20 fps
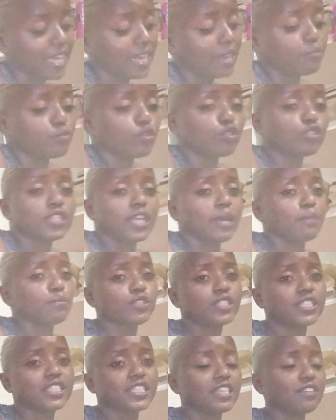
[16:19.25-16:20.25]
And I'm
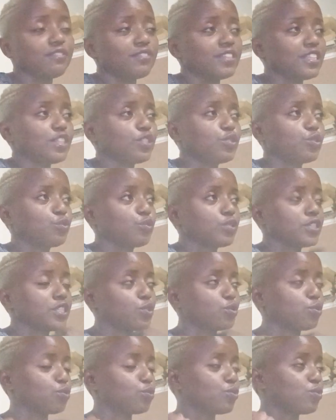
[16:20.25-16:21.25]
not giving this story
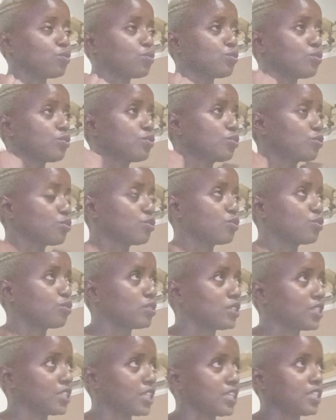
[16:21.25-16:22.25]
to throw
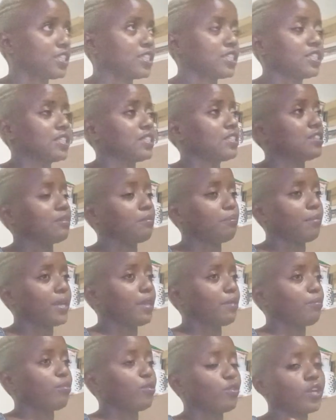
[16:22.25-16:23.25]
stones at my
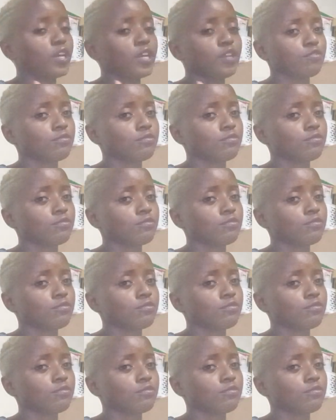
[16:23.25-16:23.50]
employer.